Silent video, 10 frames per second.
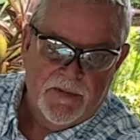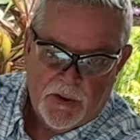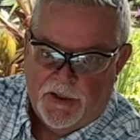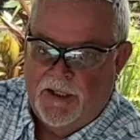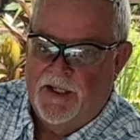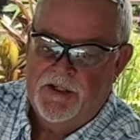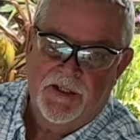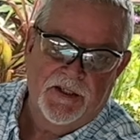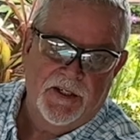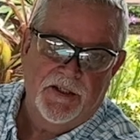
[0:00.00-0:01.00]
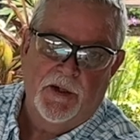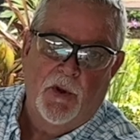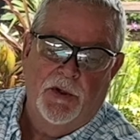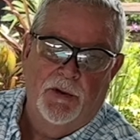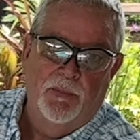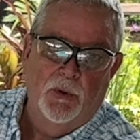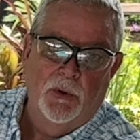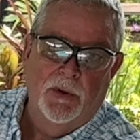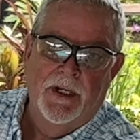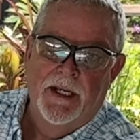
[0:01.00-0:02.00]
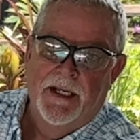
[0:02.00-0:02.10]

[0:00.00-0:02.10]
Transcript: circulation system on the pool